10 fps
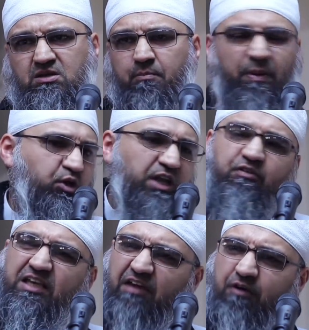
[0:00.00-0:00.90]
But you
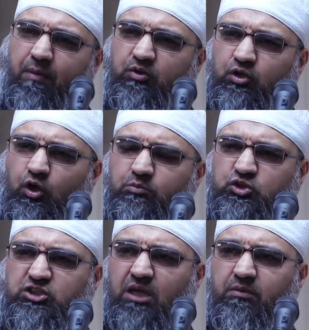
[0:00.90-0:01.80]
never gave up on the
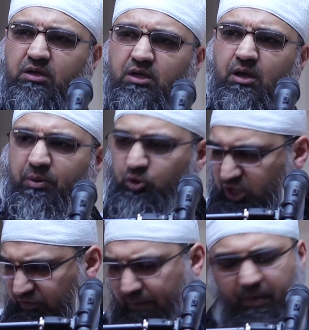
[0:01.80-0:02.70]
non-Muslim, but you
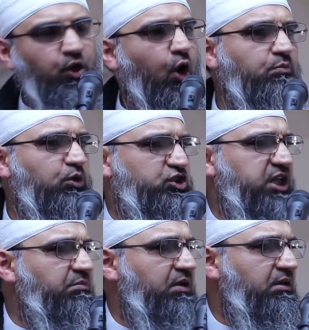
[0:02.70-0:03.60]
give up on your own
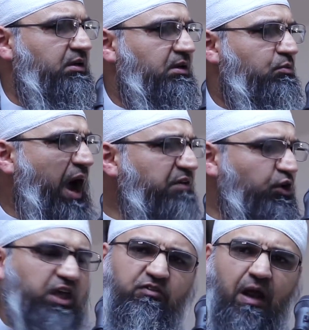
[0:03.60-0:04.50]
Muslim. Why are you
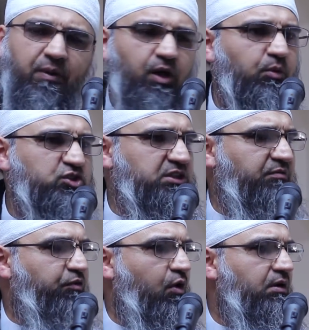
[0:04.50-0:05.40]
giving up on a Muslim
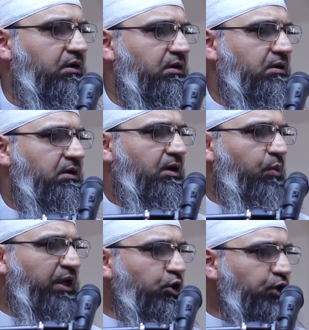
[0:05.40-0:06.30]
for?
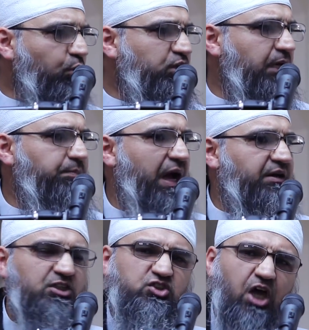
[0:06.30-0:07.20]
When you know deep down
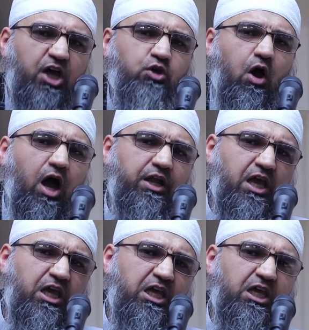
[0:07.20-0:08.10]
inside your heart,
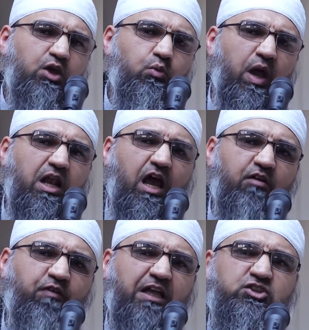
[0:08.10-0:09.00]
he will
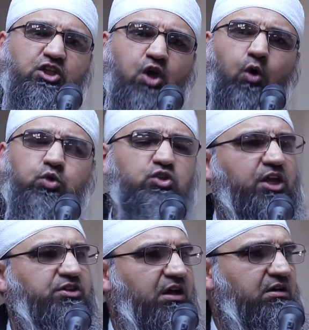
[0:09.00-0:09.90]
eventually go to
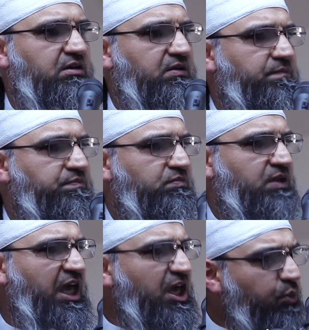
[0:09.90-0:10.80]
Jannah.
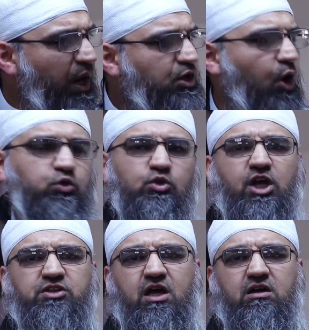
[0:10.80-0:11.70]
He will go to
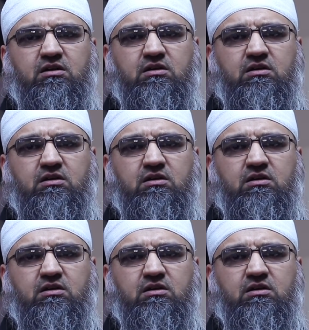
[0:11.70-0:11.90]
Jannah.